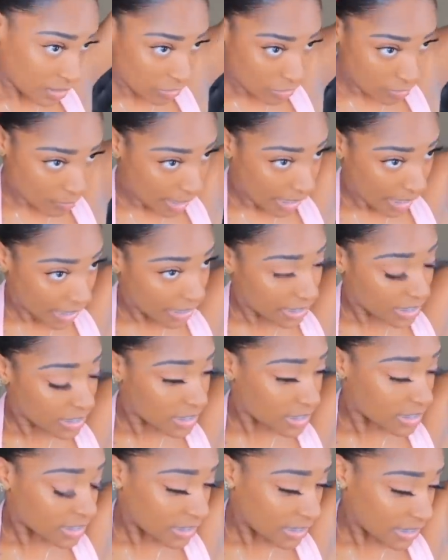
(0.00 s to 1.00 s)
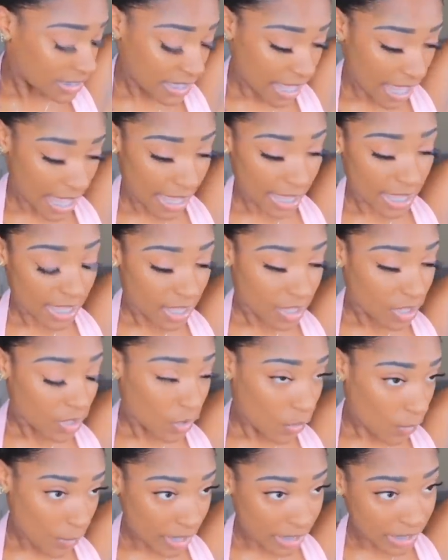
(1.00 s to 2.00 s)
do my edges is that
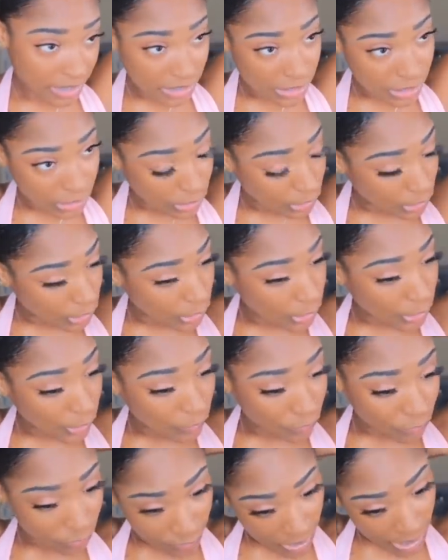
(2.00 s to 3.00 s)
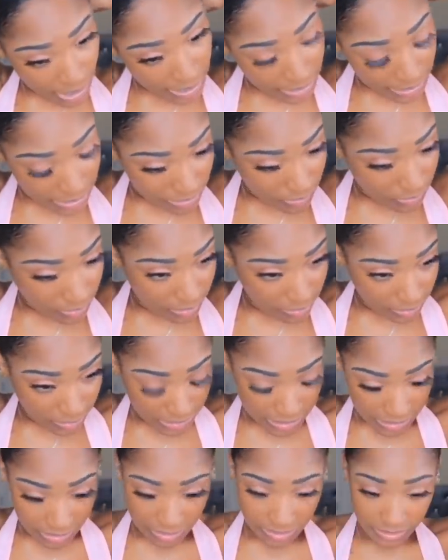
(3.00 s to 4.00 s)
going to look right and it's going to look
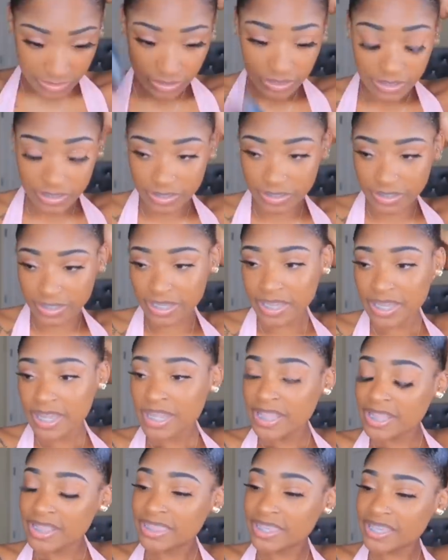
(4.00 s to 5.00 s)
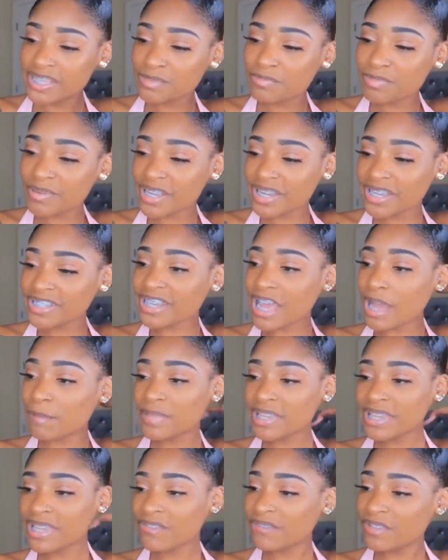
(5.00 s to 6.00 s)
look good this brush i'm
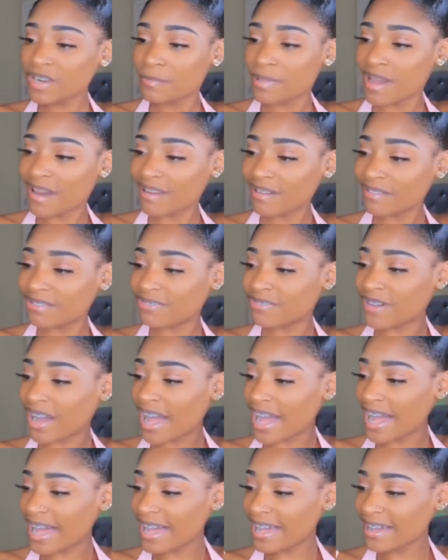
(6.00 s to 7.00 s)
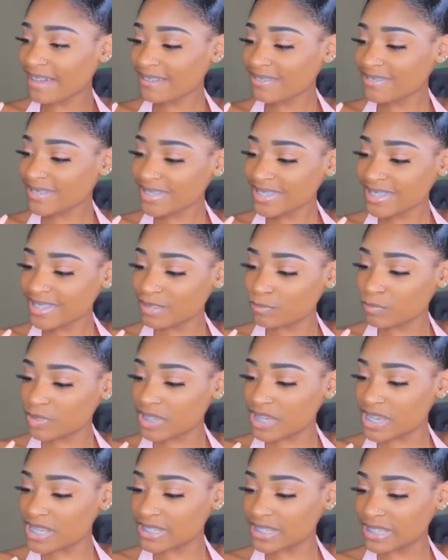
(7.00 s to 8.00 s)
gonna give it about a five
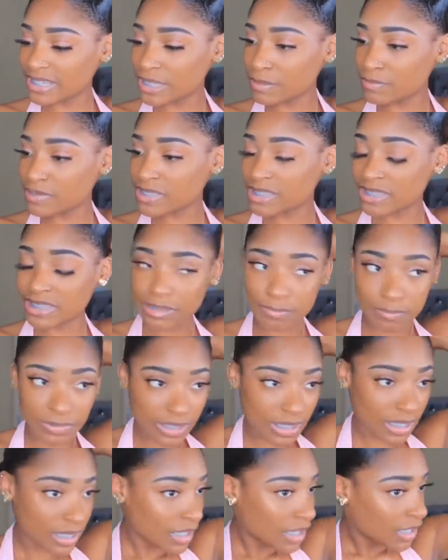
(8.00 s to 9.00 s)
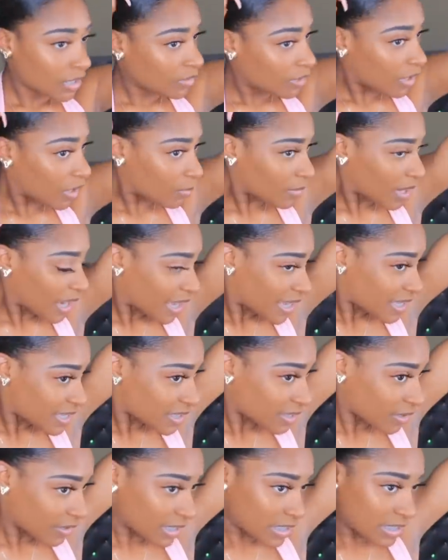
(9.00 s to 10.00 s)
because it keeps slipping you know but i guess it's
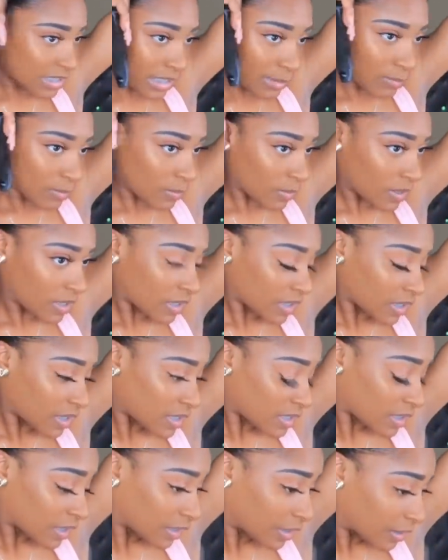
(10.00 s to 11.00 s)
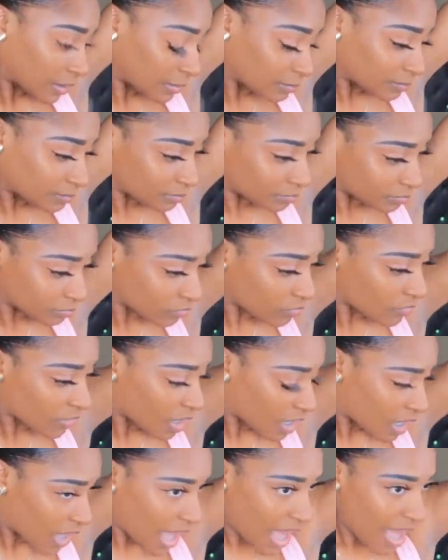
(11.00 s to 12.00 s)
only slipping because um
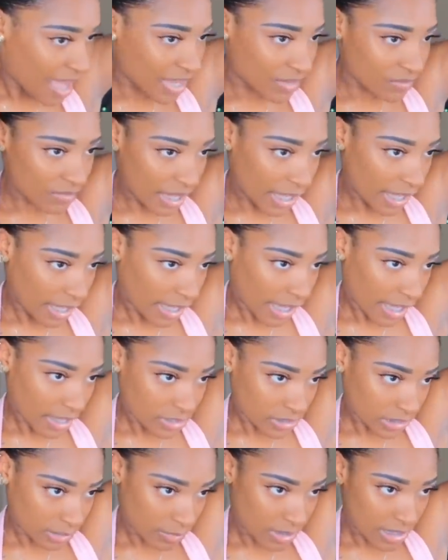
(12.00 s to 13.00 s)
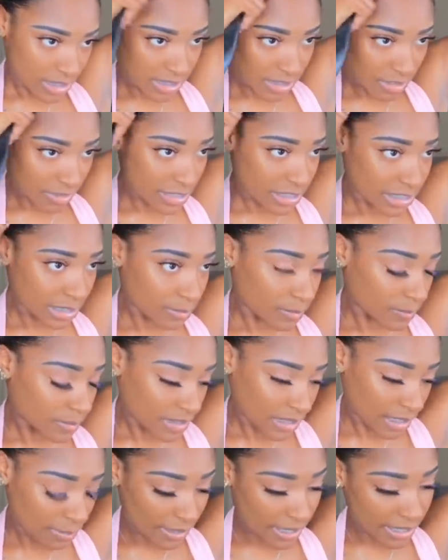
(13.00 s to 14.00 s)
i'll give it an eight actually because it's only slipping because
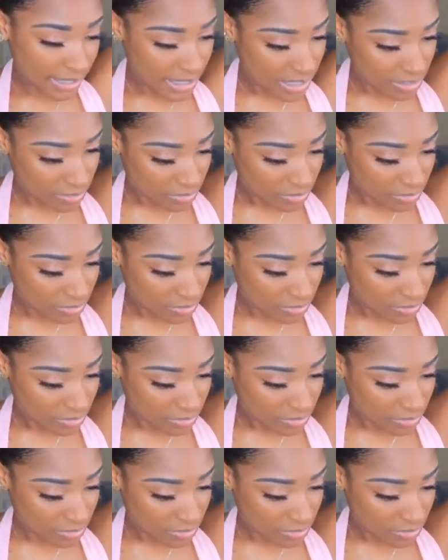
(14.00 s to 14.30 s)
like, my hands are